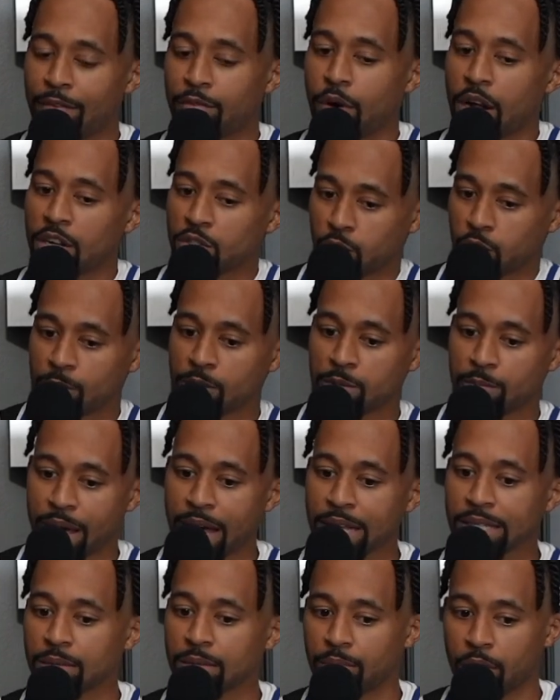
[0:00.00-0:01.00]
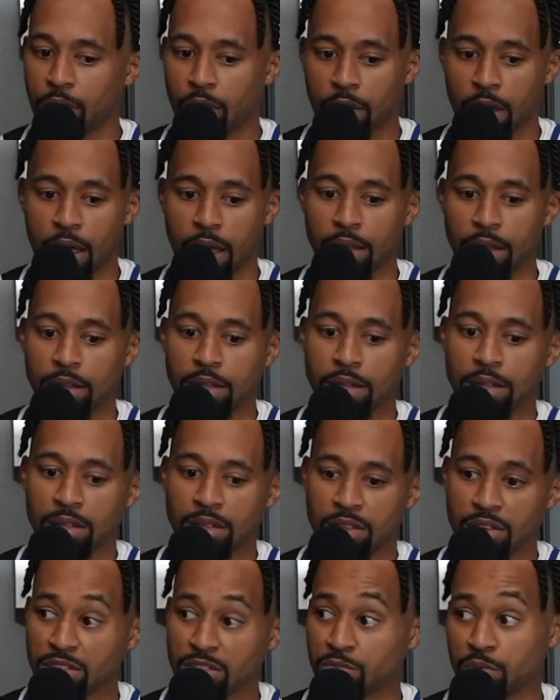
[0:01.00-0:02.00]
watched women's basketball, and
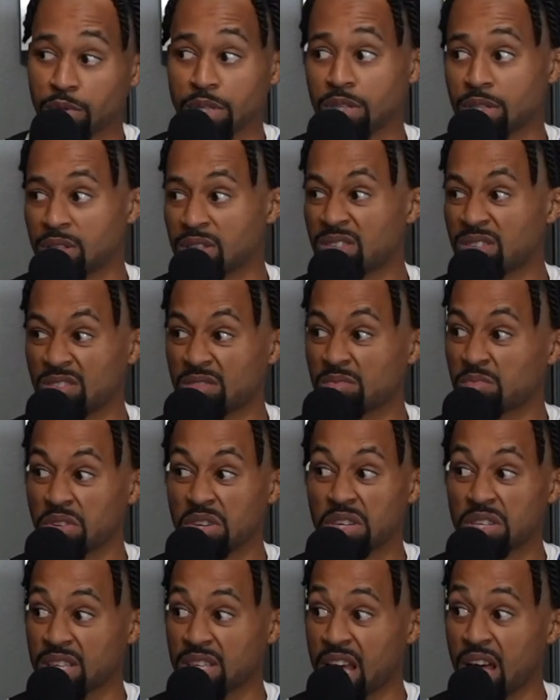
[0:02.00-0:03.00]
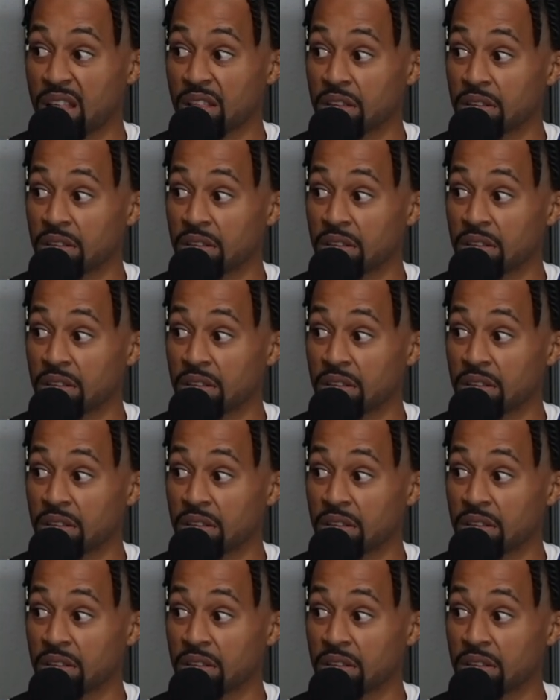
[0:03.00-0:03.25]
there's some good talent.